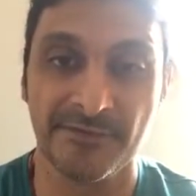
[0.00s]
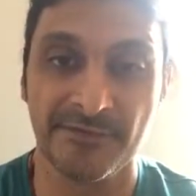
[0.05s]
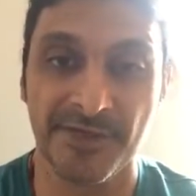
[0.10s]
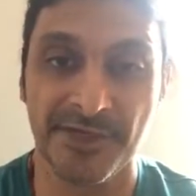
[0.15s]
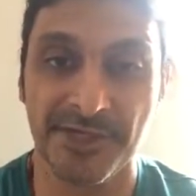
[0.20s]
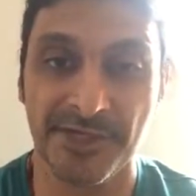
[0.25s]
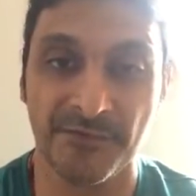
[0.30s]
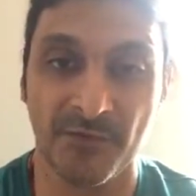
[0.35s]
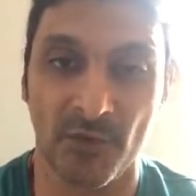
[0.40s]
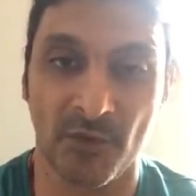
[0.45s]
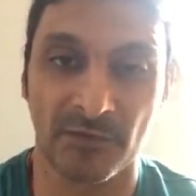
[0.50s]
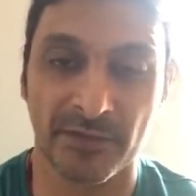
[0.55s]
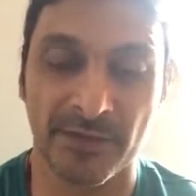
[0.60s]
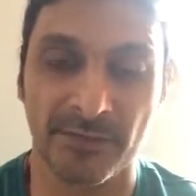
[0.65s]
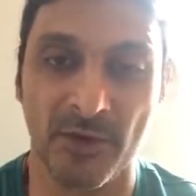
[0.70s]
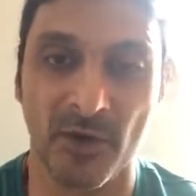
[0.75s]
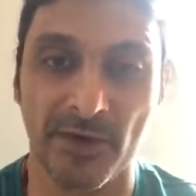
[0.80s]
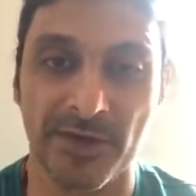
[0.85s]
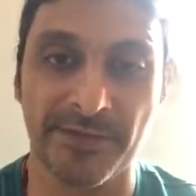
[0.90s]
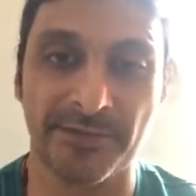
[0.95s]
which involve
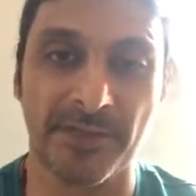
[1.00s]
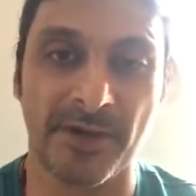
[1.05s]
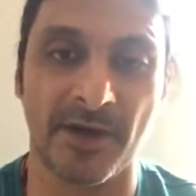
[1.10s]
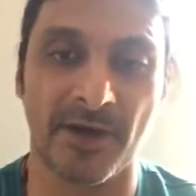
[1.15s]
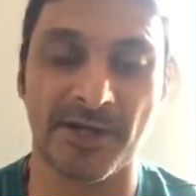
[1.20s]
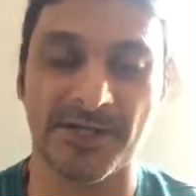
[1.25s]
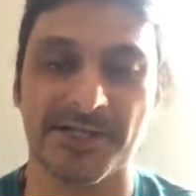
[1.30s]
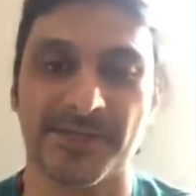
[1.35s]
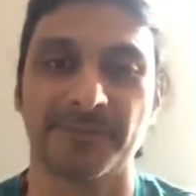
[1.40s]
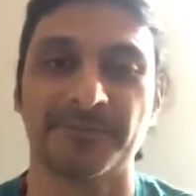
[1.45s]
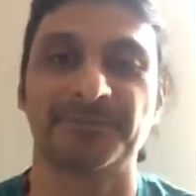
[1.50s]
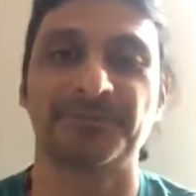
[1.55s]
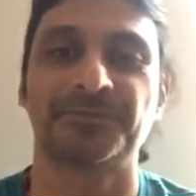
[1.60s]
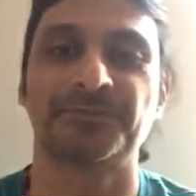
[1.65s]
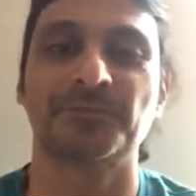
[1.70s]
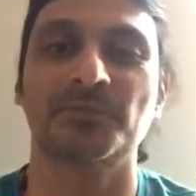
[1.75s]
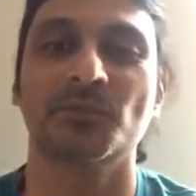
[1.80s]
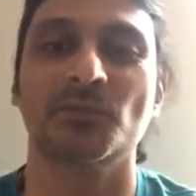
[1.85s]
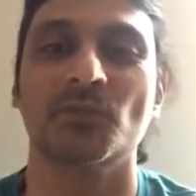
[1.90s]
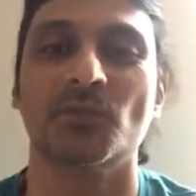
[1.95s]
the body parts.
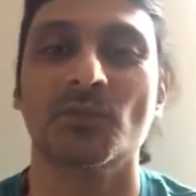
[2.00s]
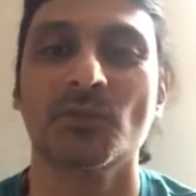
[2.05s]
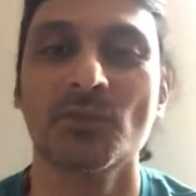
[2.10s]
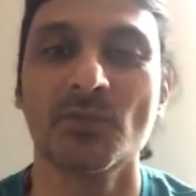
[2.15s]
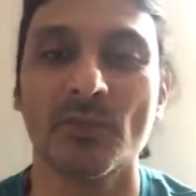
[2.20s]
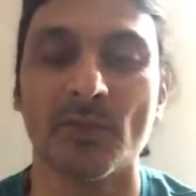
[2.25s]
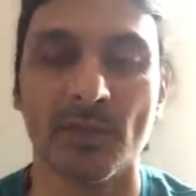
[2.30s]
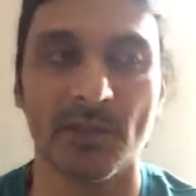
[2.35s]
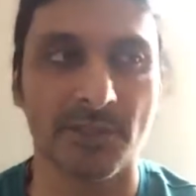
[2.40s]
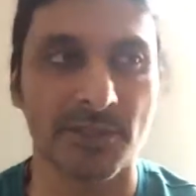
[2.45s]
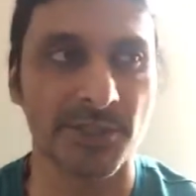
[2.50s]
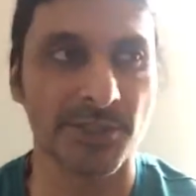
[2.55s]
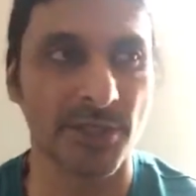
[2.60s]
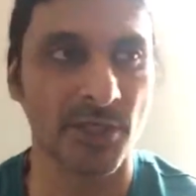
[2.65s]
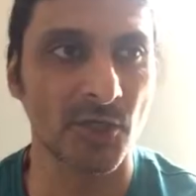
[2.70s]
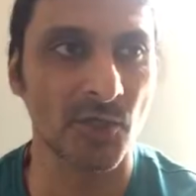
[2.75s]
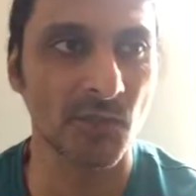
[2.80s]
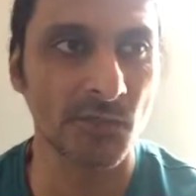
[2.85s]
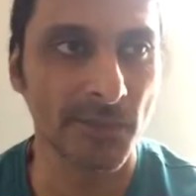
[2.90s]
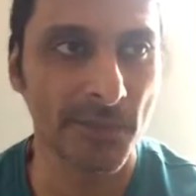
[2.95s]

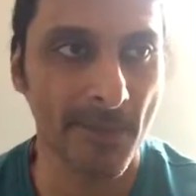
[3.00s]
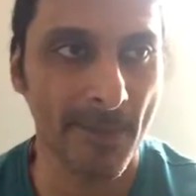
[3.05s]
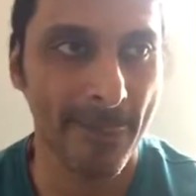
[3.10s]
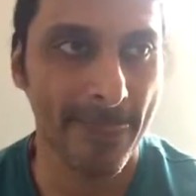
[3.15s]
So